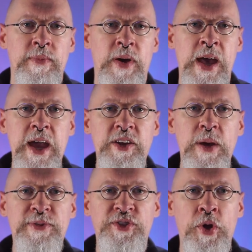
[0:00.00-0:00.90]
I end
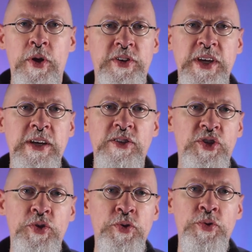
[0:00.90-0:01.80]
up starting
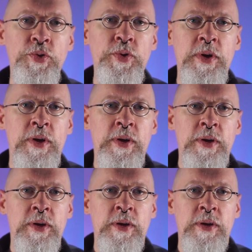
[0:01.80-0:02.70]
to
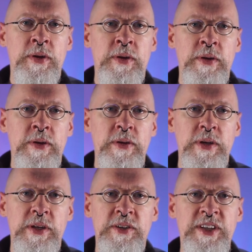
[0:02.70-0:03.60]

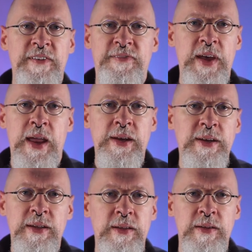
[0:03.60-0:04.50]
defend,